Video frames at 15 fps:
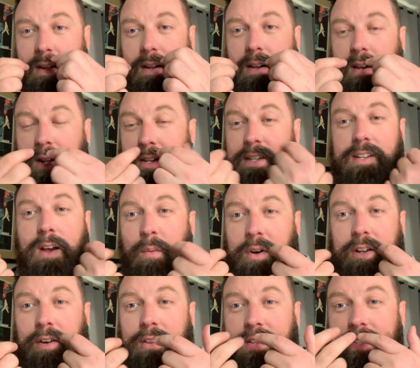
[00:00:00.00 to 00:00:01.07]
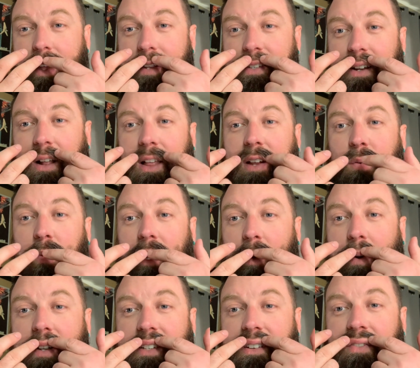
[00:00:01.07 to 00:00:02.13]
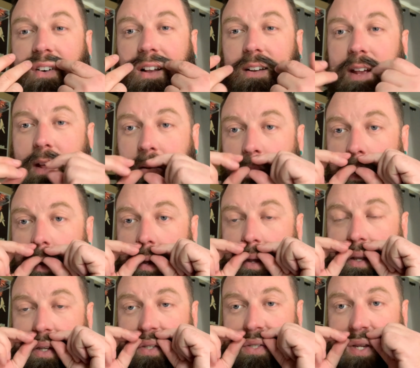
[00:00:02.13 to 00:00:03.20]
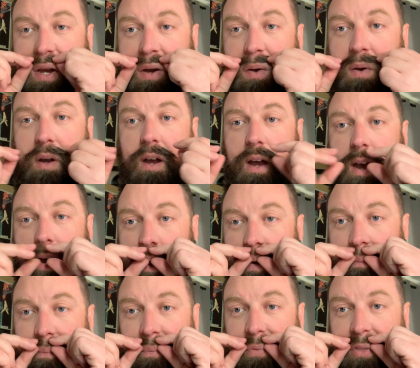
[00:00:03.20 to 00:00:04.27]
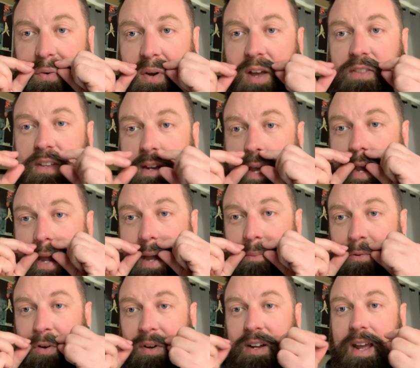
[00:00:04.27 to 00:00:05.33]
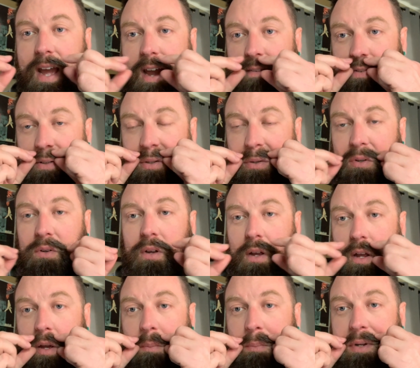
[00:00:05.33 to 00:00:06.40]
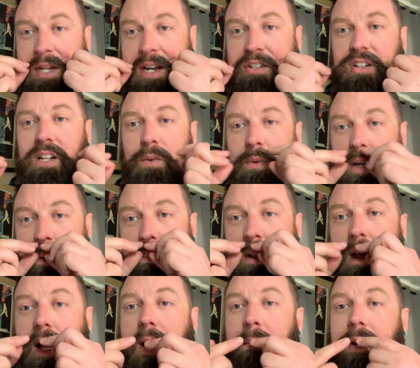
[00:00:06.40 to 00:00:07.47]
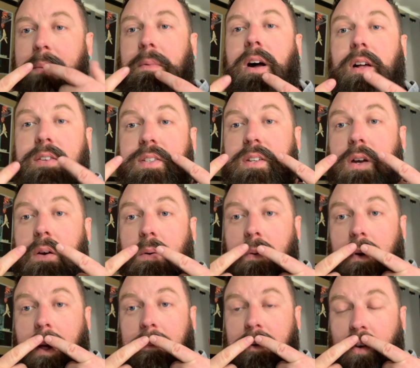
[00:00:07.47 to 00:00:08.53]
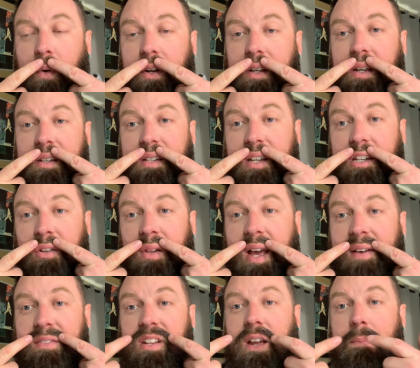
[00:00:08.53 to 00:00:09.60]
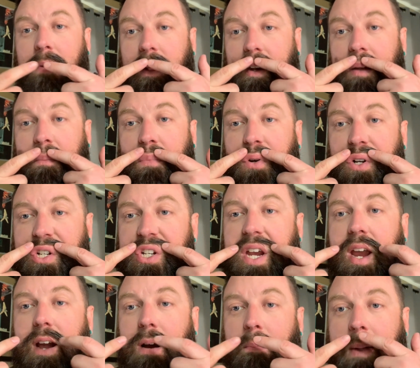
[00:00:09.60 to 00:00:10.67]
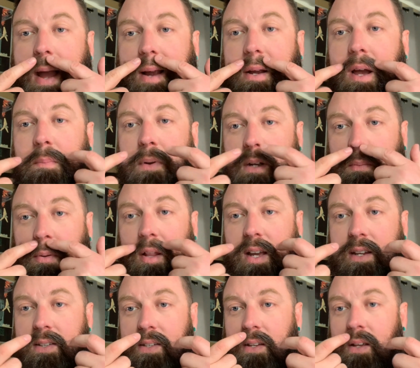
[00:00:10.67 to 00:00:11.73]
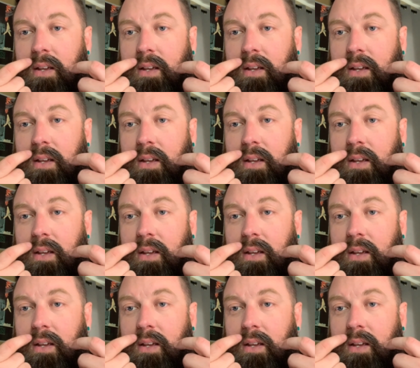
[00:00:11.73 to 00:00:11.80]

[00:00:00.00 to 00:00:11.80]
It does not want to go to the sides at all. It really wants to fall down. So throughout the day, I'm going to have to potentially reapply, but I'm going to continually have to come in and push hair back up into place